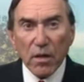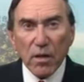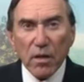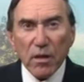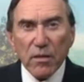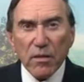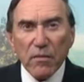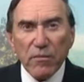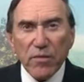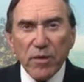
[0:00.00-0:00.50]

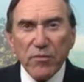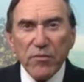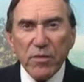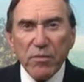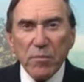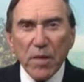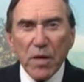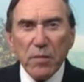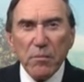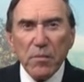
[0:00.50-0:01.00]
The Fifth
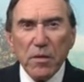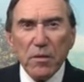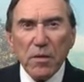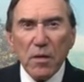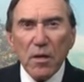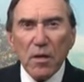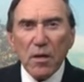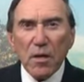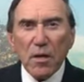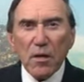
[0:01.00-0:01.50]
Amendment
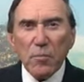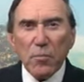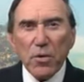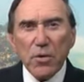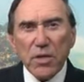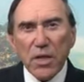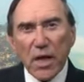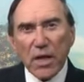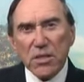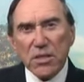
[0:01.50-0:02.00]

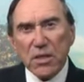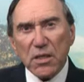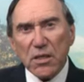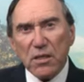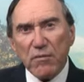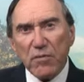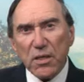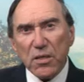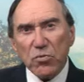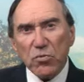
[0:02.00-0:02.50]
protects
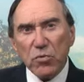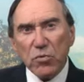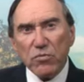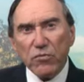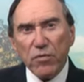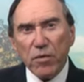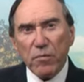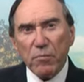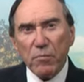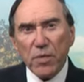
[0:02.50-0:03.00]
individuals
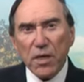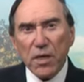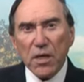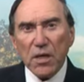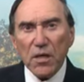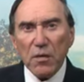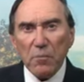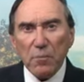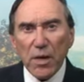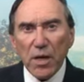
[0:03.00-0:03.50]
from being
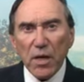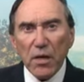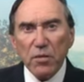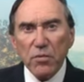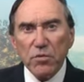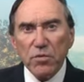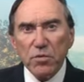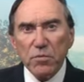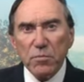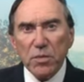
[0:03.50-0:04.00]
compelled
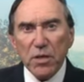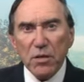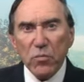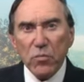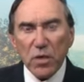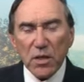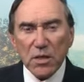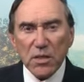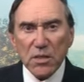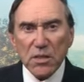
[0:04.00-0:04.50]
to be
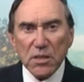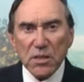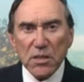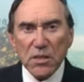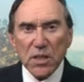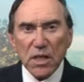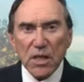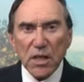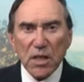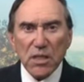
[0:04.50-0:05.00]
witnesses
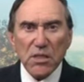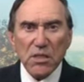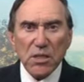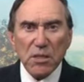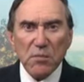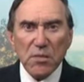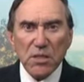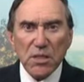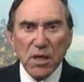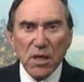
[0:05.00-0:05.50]
against
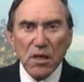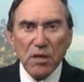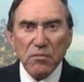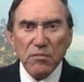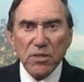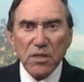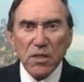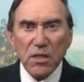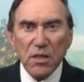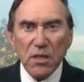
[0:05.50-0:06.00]
themselves
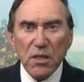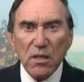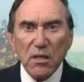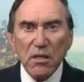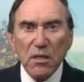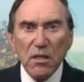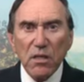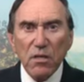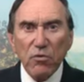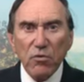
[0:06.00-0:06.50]
in
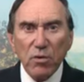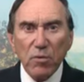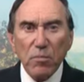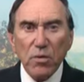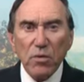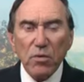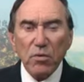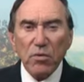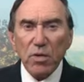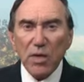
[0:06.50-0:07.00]

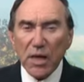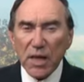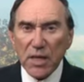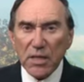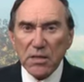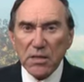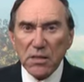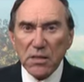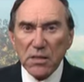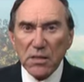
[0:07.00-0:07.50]
criminal
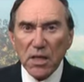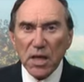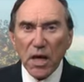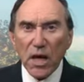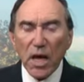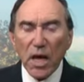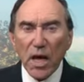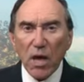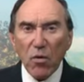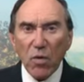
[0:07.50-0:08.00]
cases.
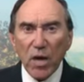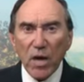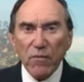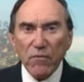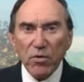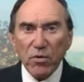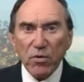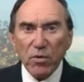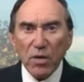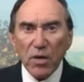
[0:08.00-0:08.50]

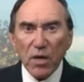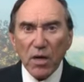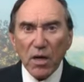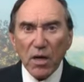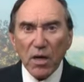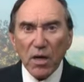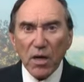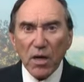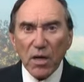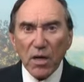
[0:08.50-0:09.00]
However,
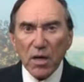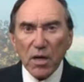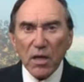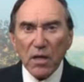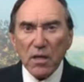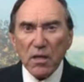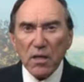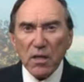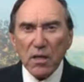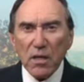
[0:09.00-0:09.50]

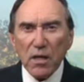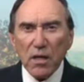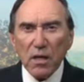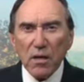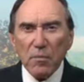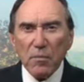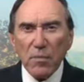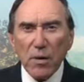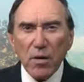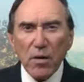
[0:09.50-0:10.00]
in
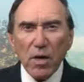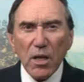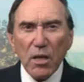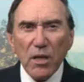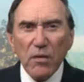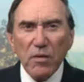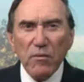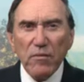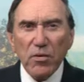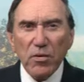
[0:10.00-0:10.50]

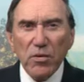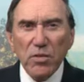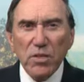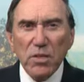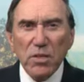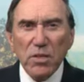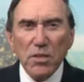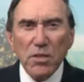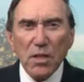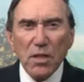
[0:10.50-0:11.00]
Berland
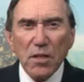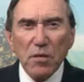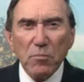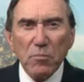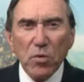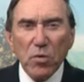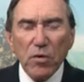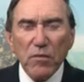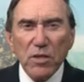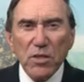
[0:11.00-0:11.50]
versus
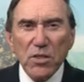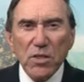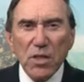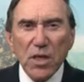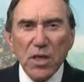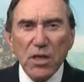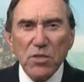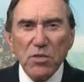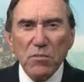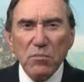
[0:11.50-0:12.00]
Board of
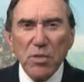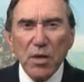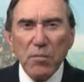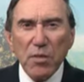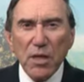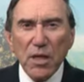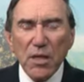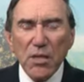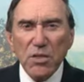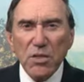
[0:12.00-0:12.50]
Education,
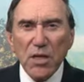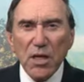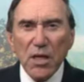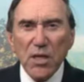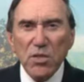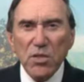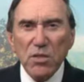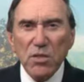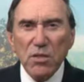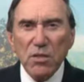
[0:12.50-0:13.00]
Public
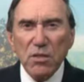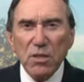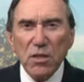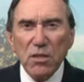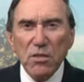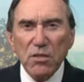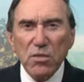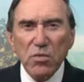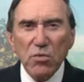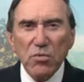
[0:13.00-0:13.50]
Education
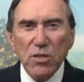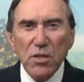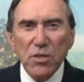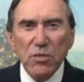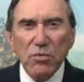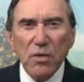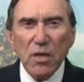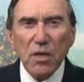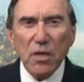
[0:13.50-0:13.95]
School District